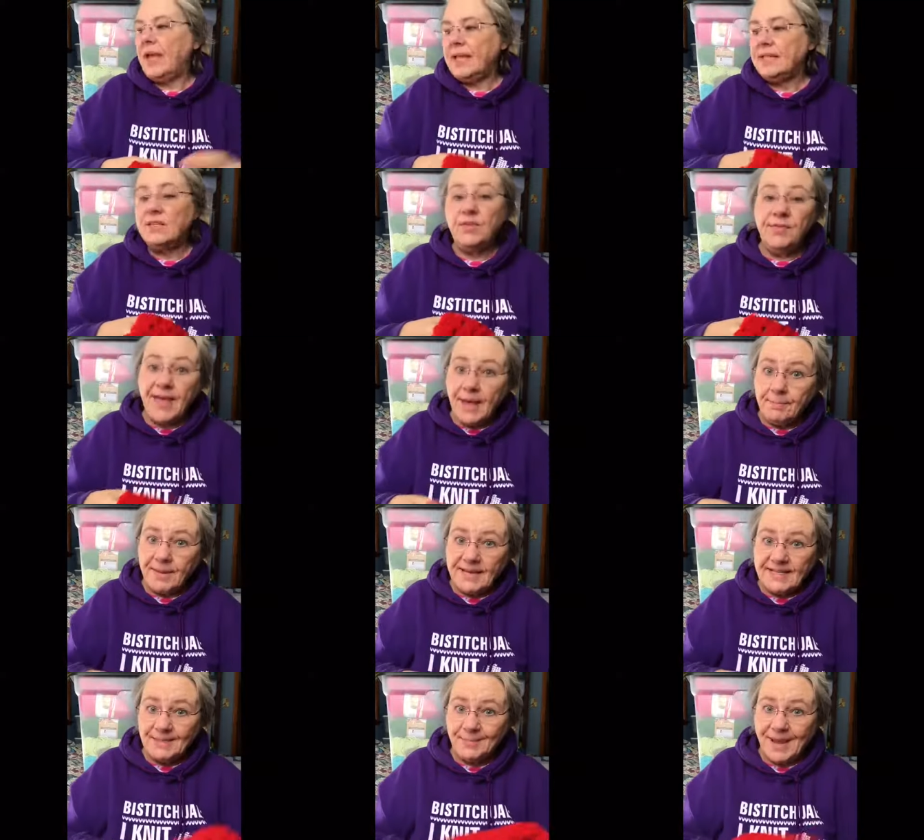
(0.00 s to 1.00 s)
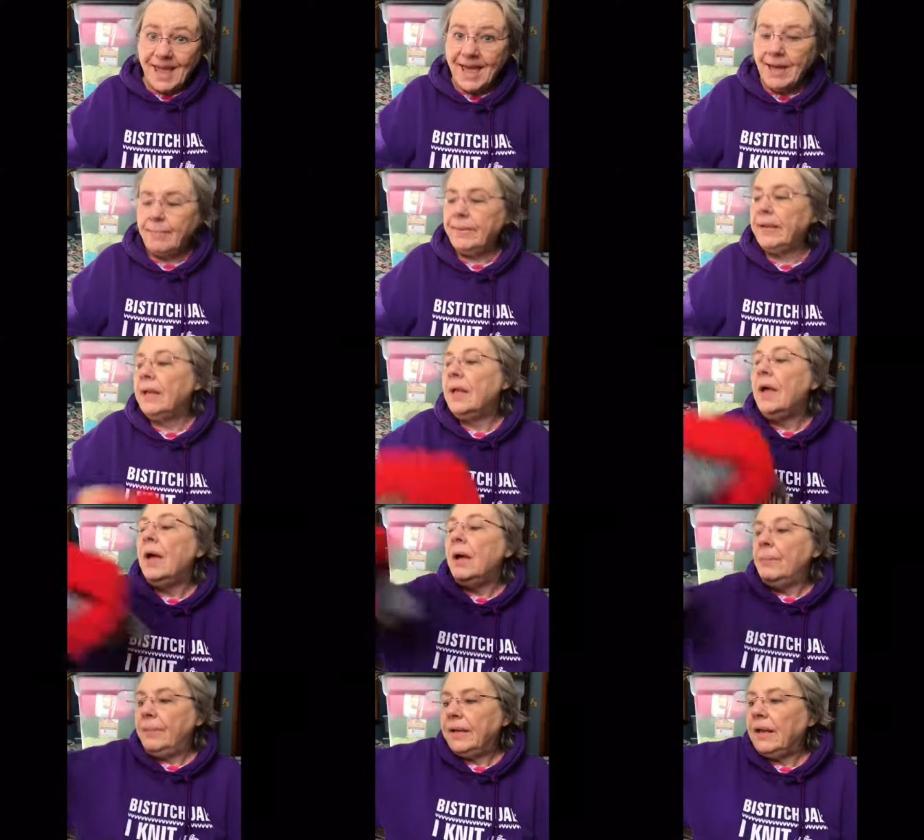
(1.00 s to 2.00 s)
And so that makes me happy.
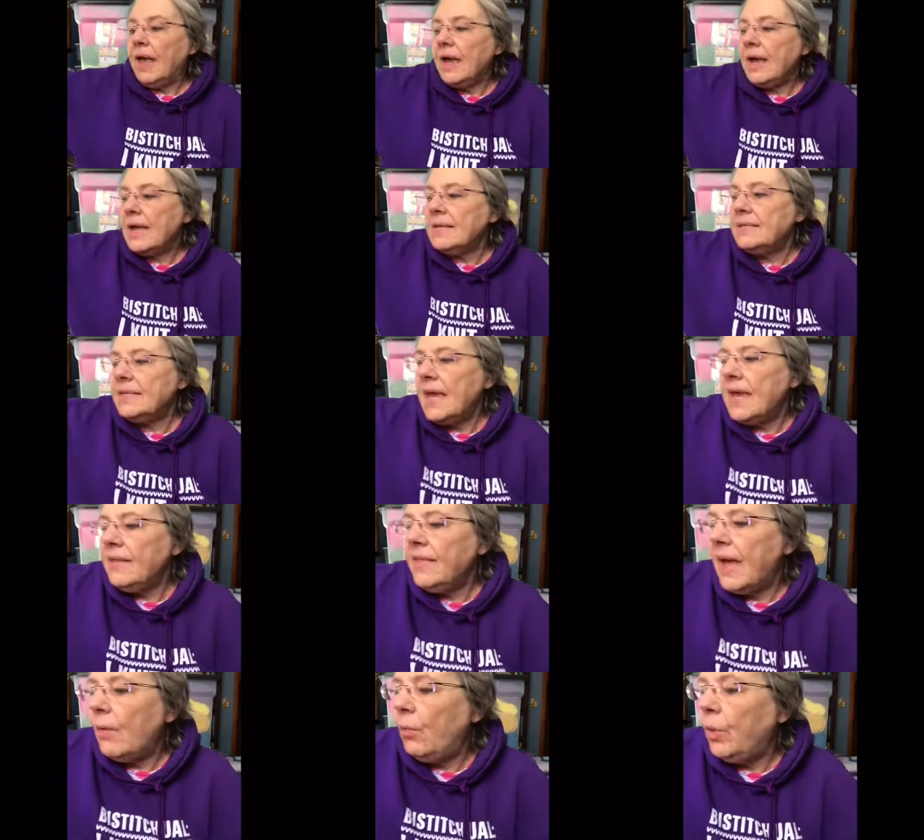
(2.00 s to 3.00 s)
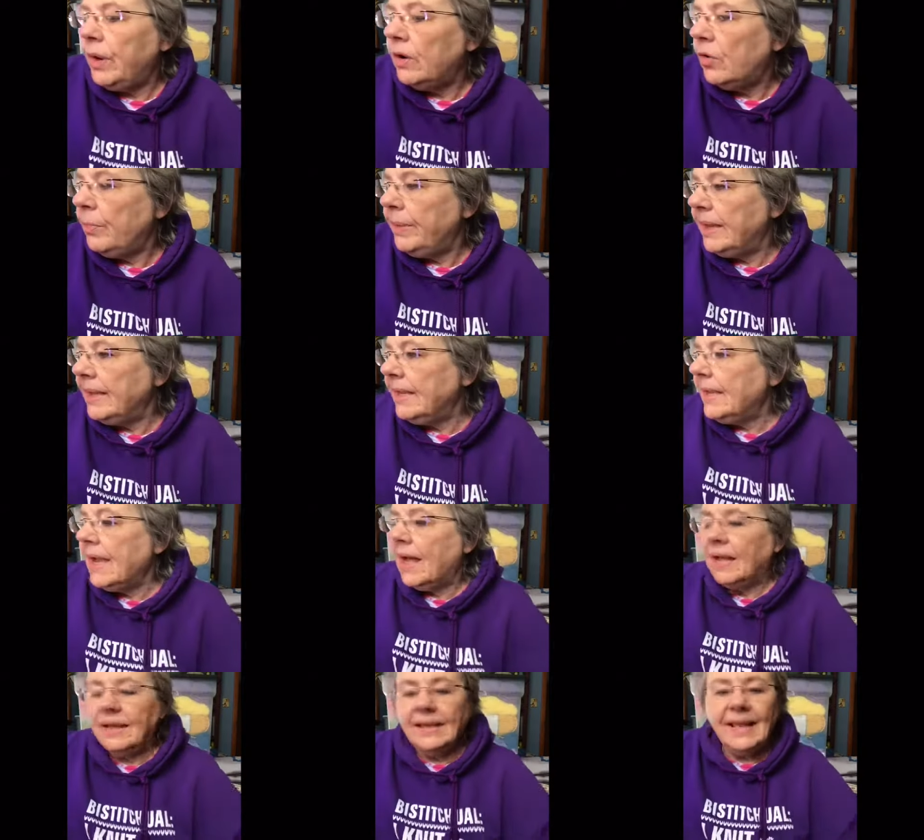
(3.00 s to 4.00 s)
But like I say, that will be
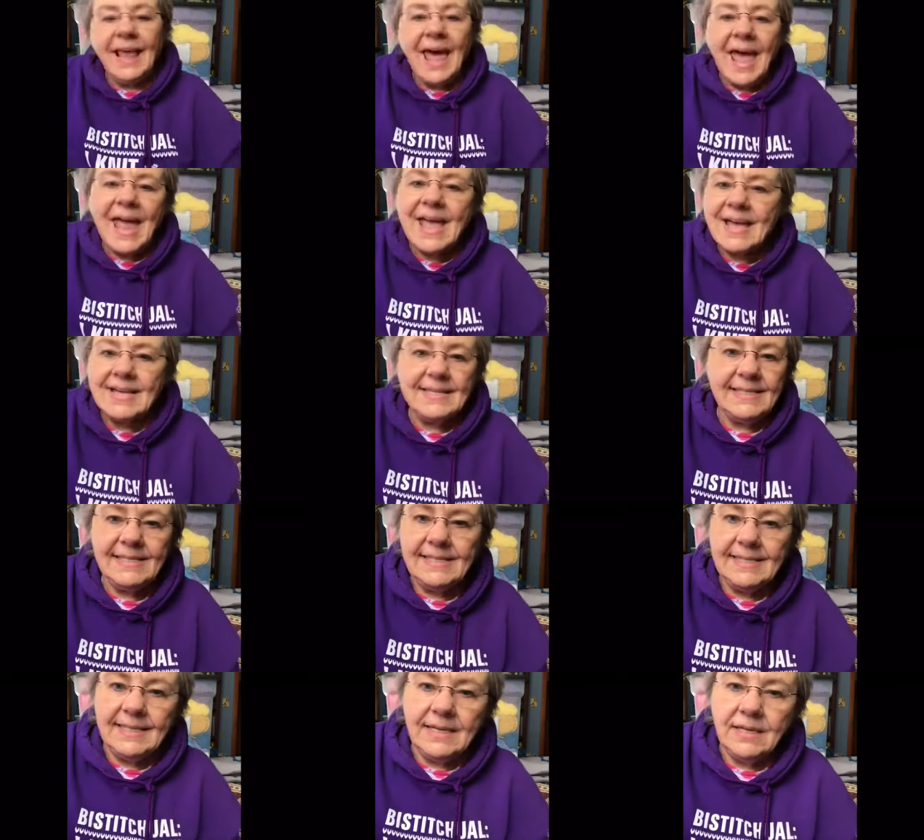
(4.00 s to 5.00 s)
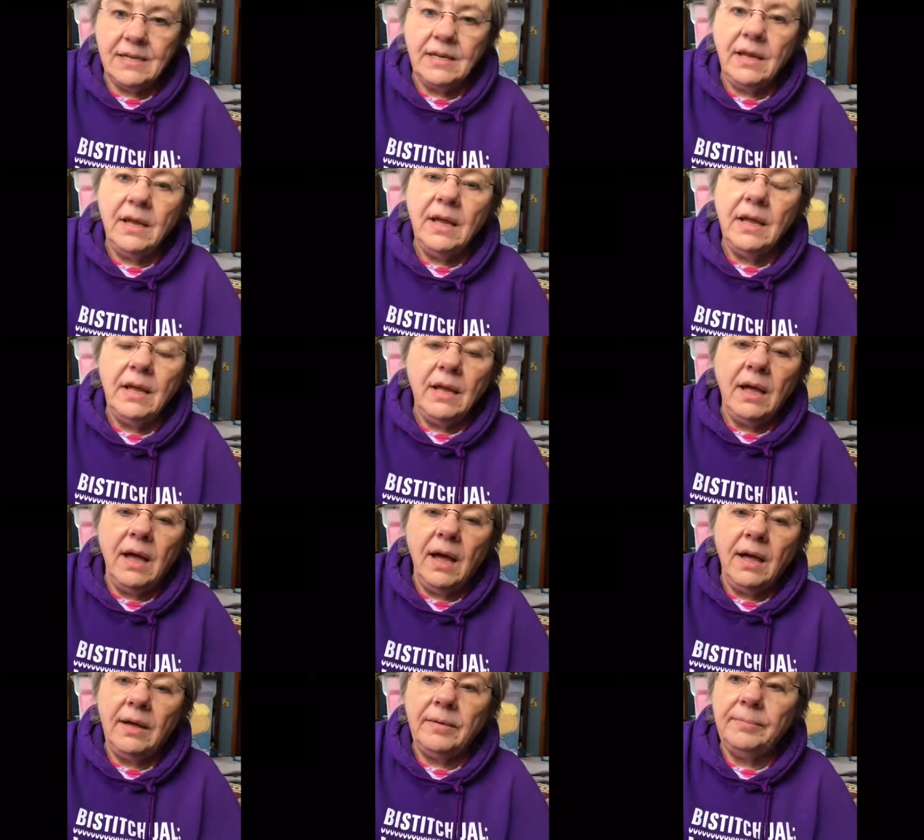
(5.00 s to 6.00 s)
last
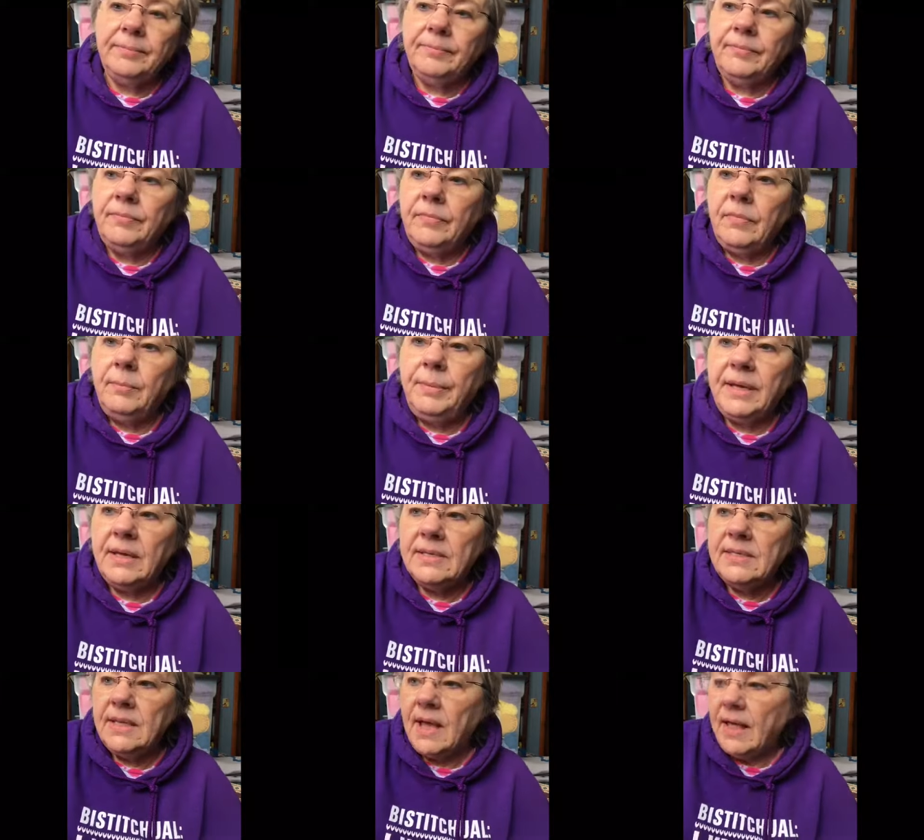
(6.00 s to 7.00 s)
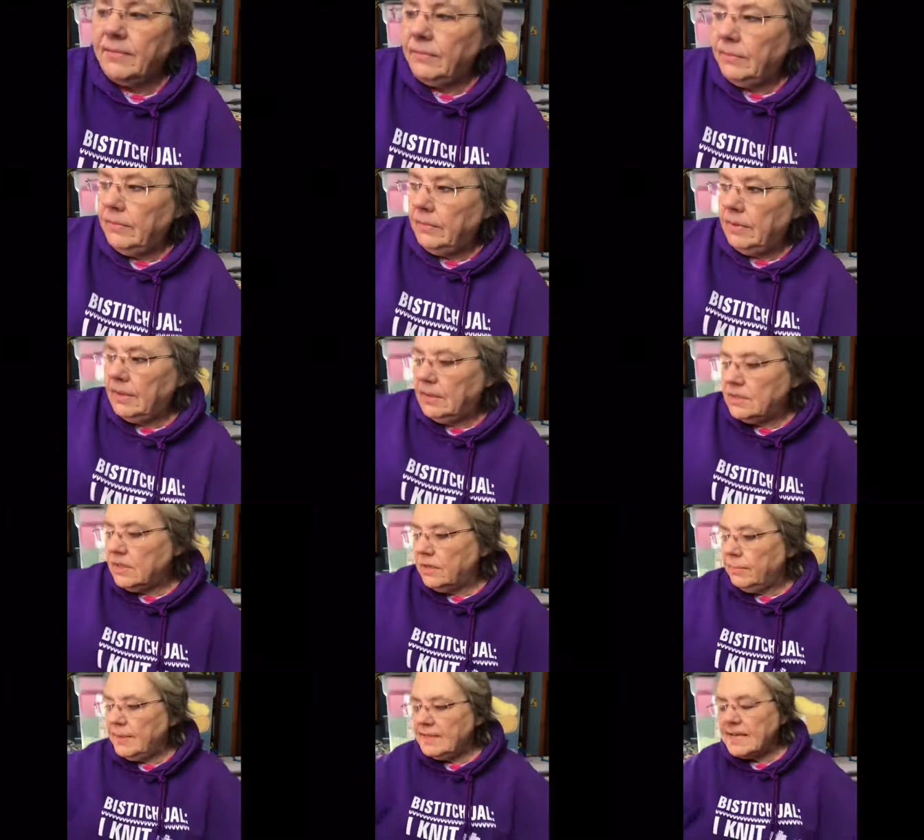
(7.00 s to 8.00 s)
um, because I, it's
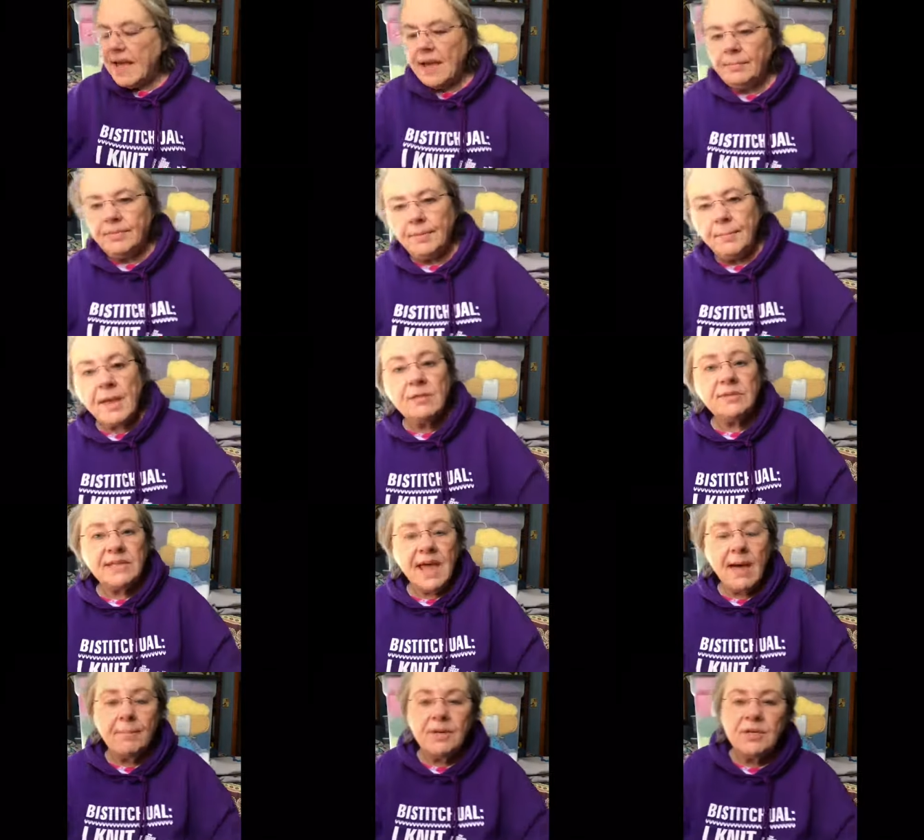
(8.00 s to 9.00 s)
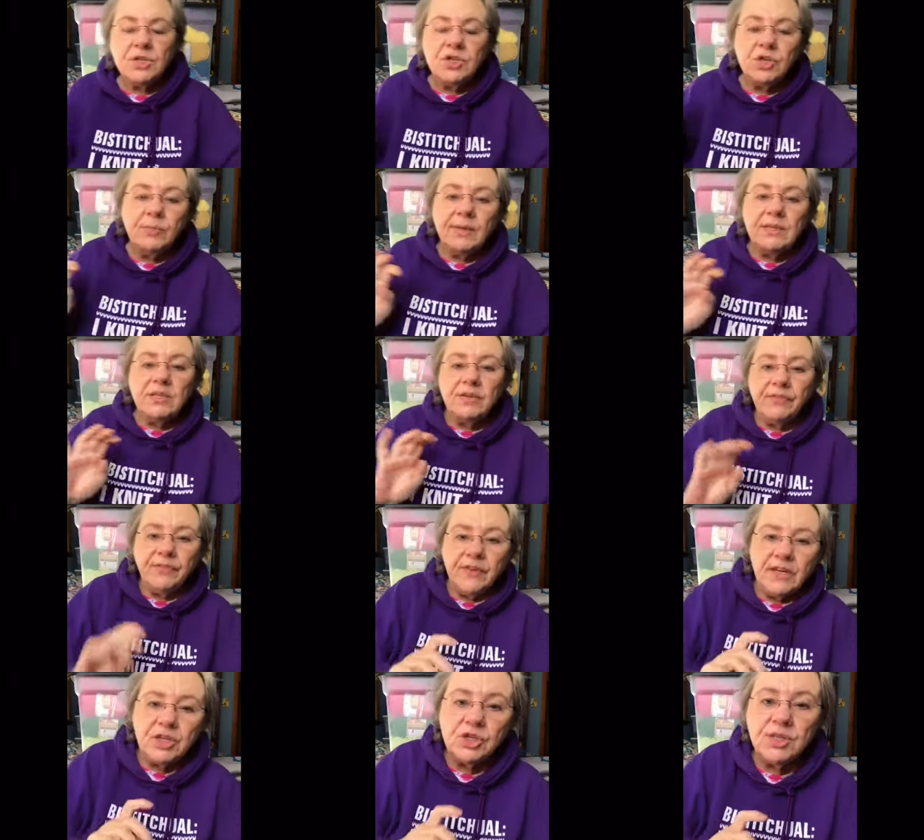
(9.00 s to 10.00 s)
going to be time, the most time consuming to
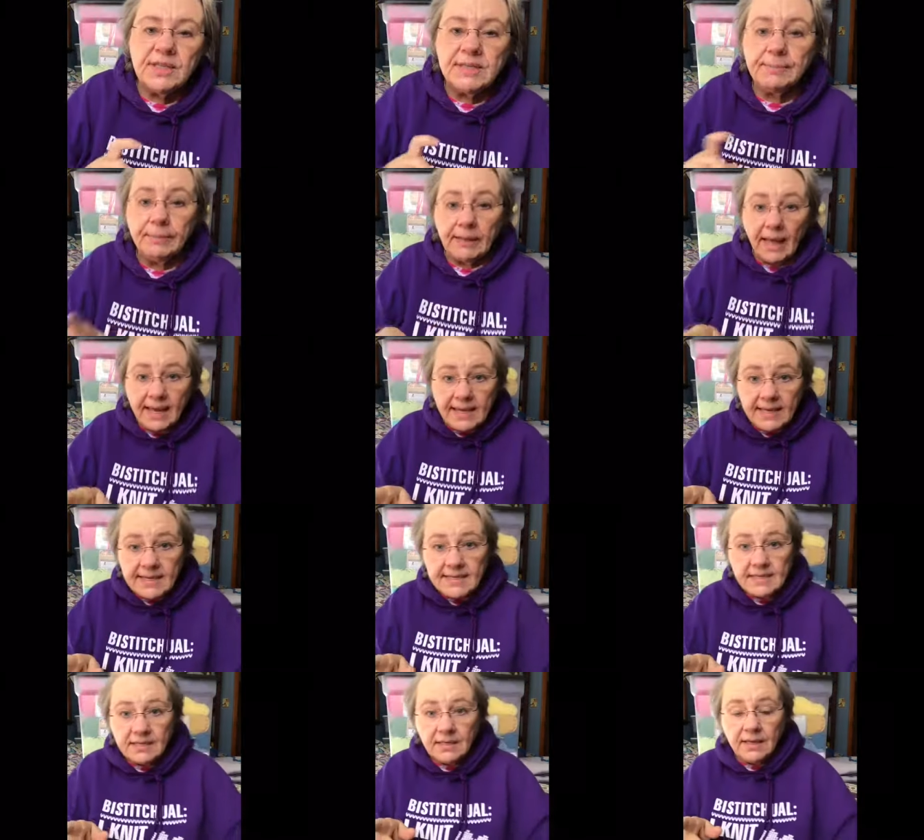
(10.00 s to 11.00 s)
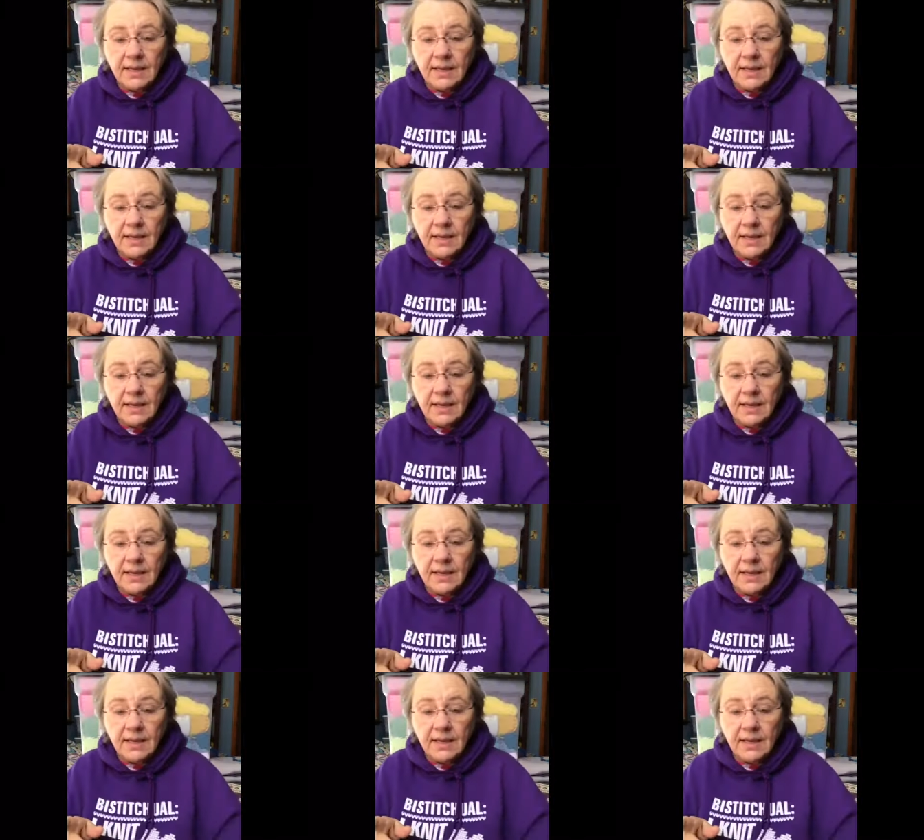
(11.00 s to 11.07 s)
finish this blanket.